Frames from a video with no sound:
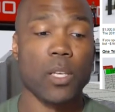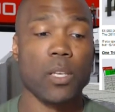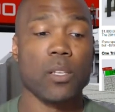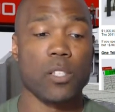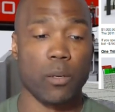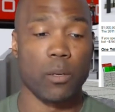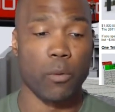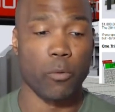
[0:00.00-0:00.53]

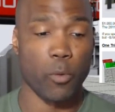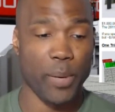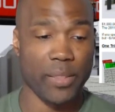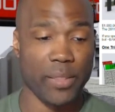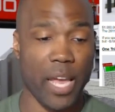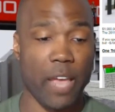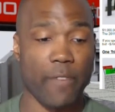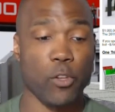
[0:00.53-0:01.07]
So let me
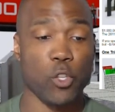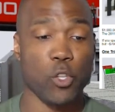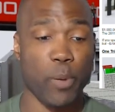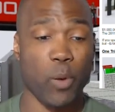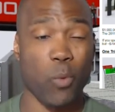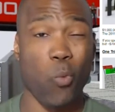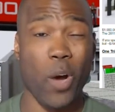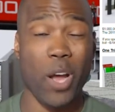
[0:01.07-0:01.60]
repeat that. If you
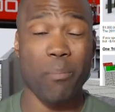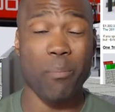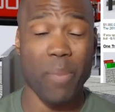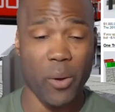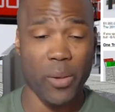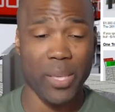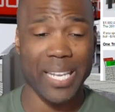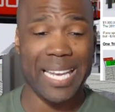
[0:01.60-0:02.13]
spend $1
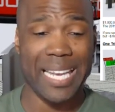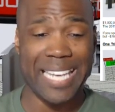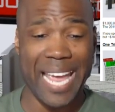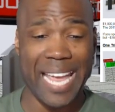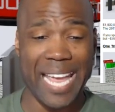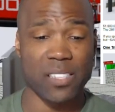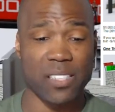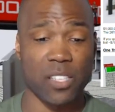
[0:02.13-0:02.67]
million a
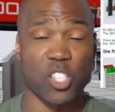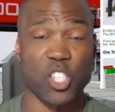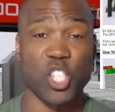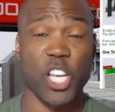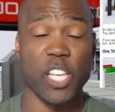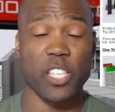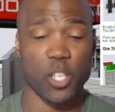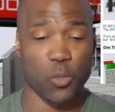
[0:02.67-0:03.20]
day since
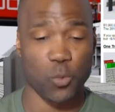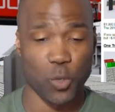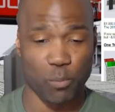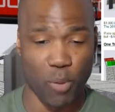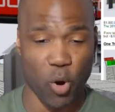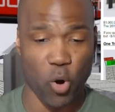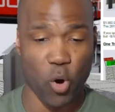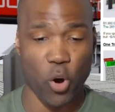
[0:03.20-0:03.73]
Jesus was
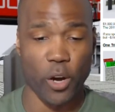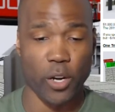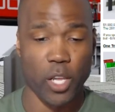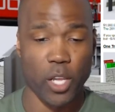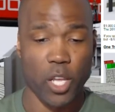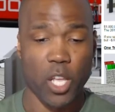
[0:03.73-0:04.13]
born,